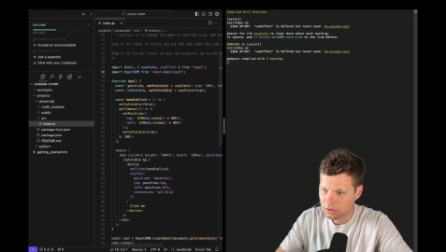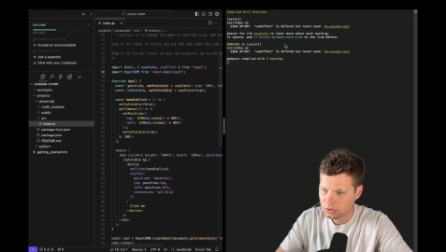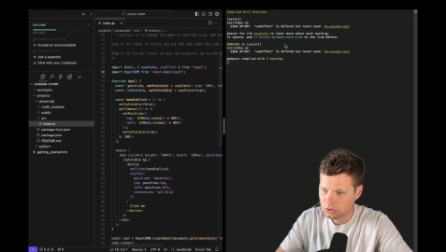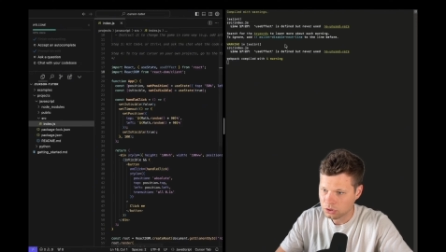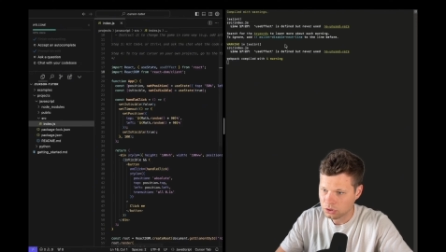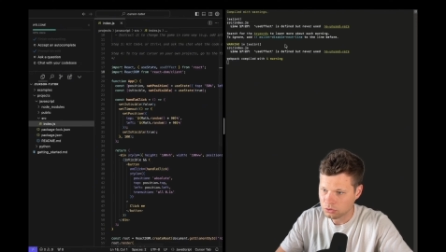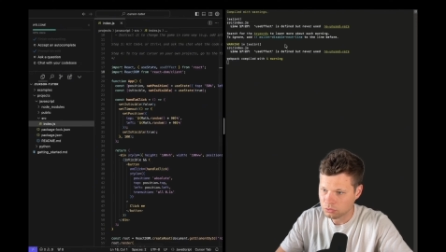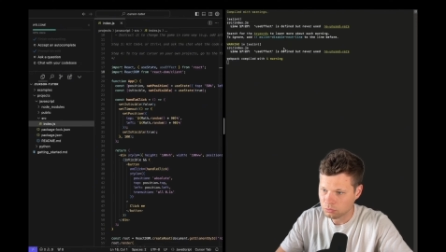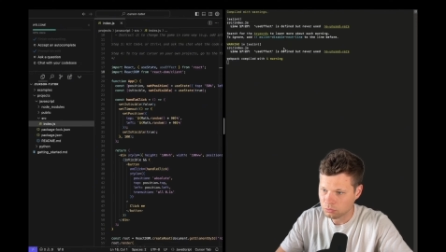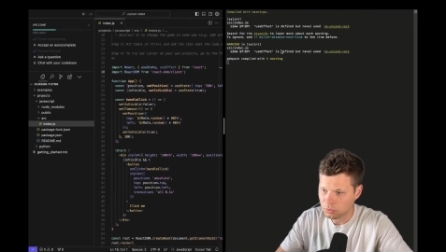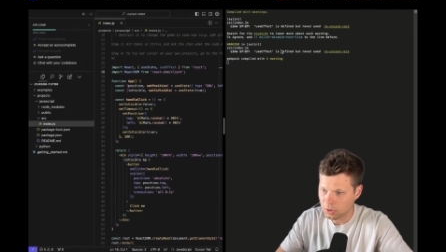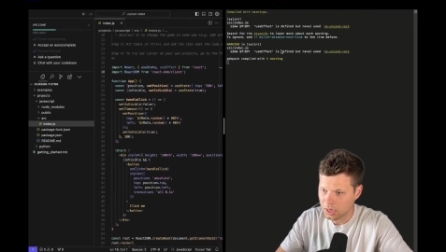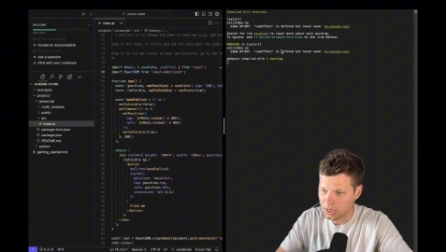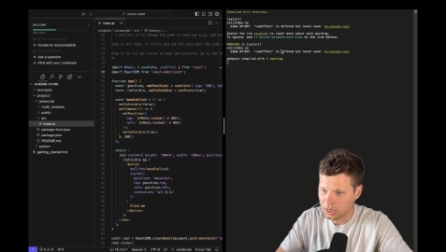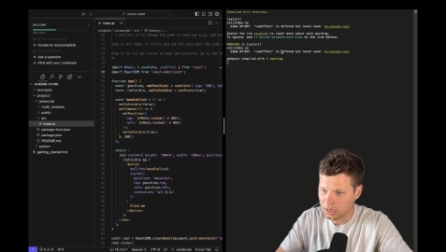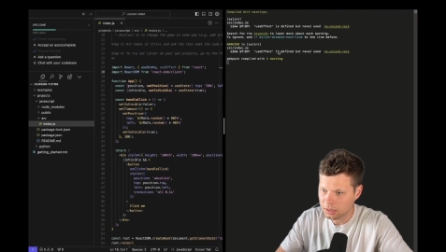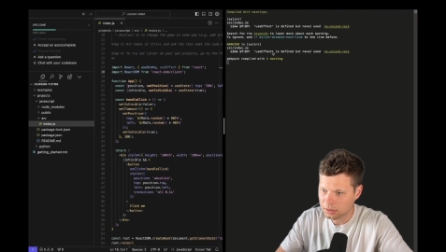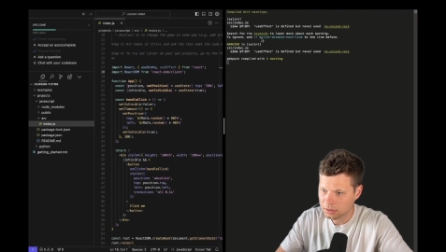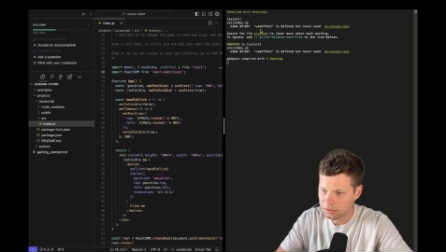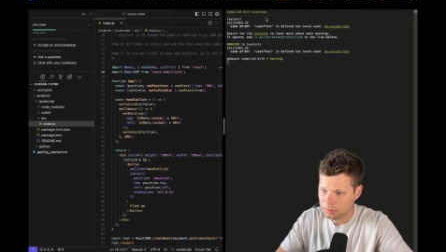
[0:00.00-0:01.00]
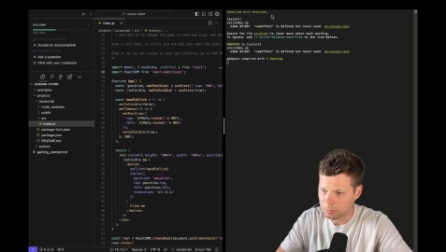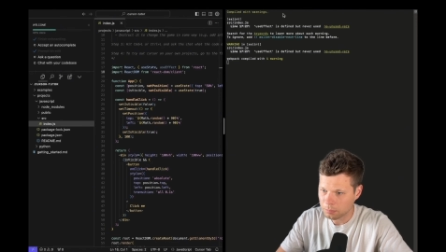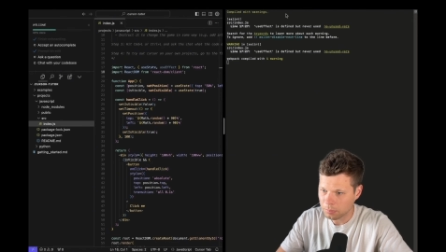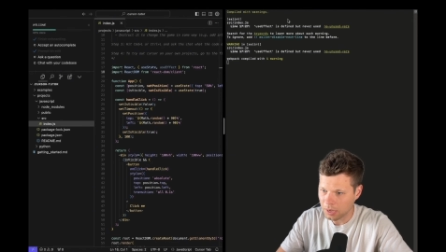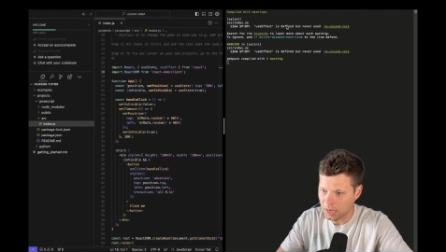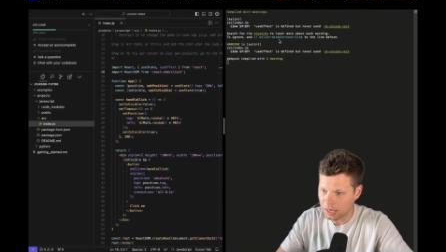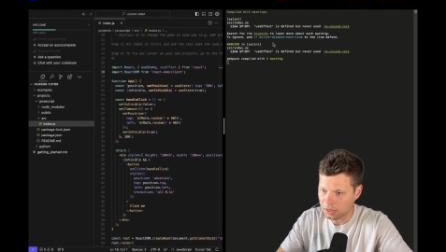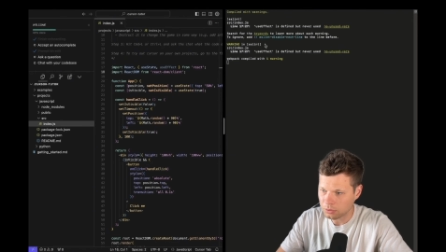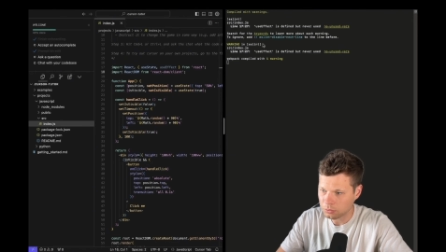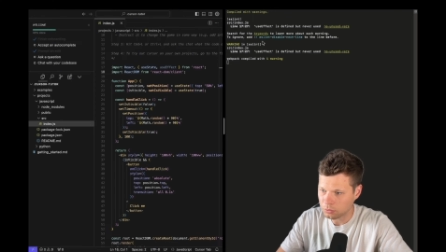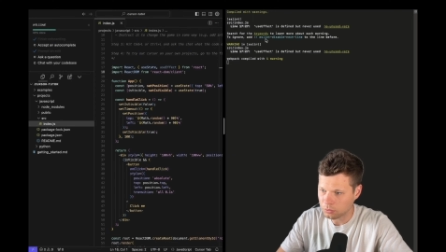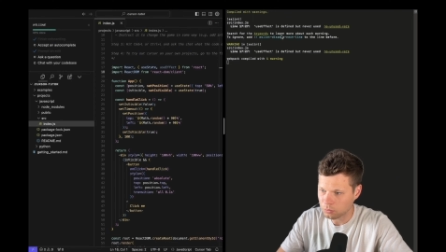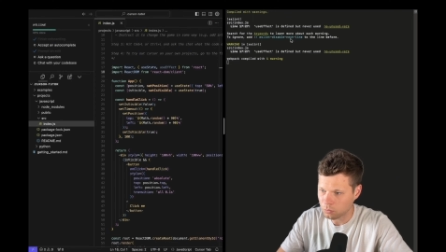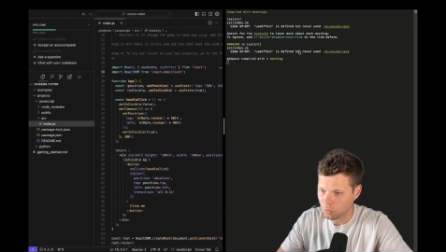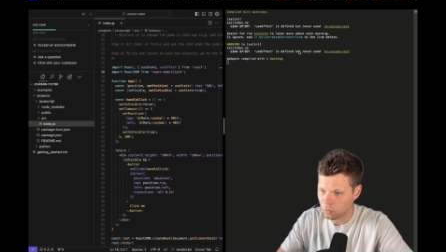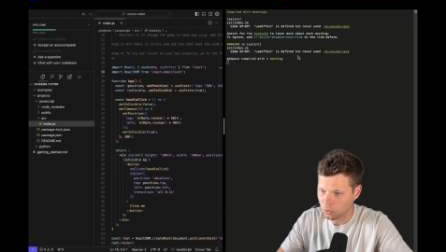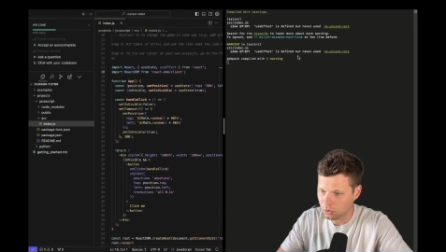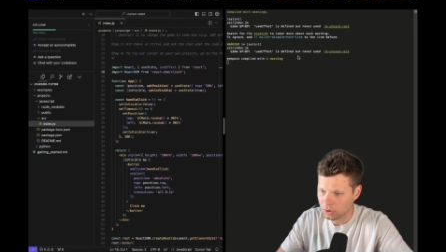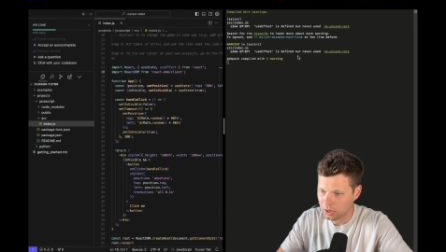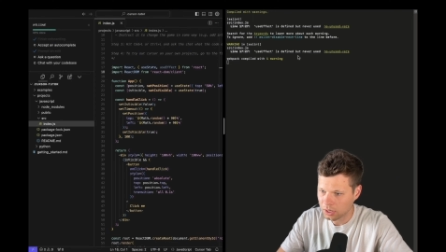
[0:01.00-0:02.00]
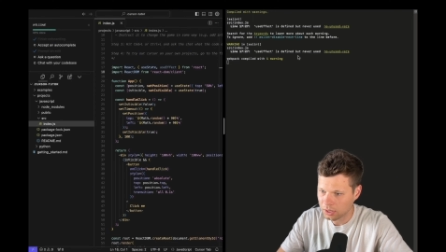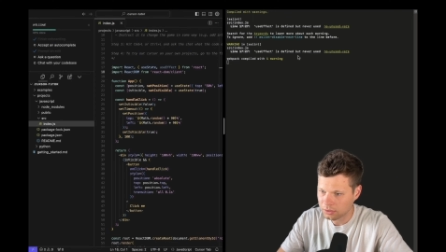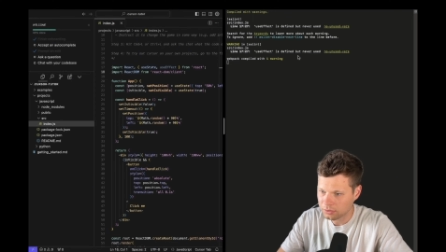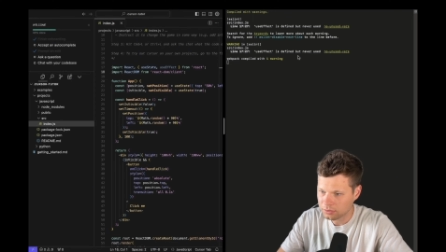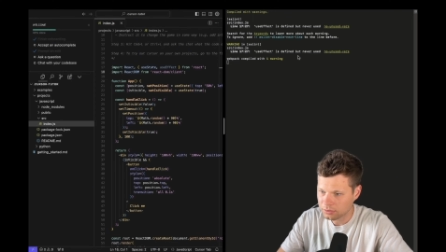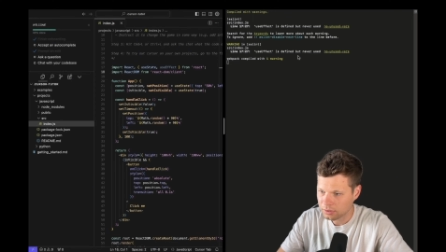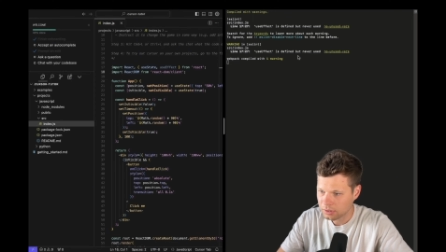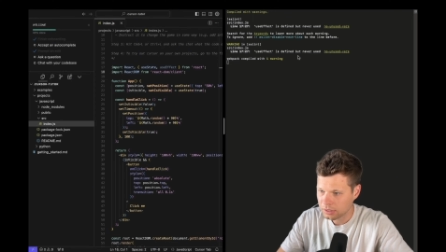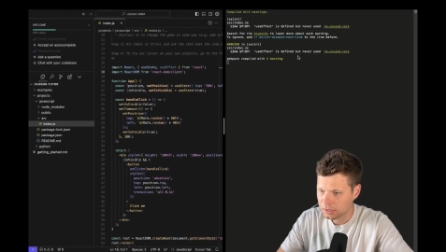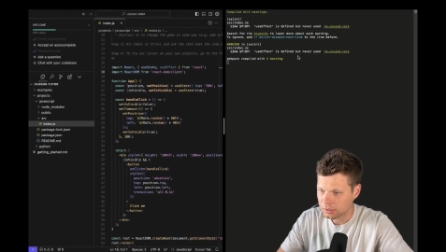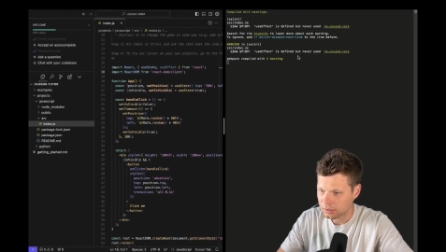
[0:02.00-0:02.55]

Just ran, compiled with warnings.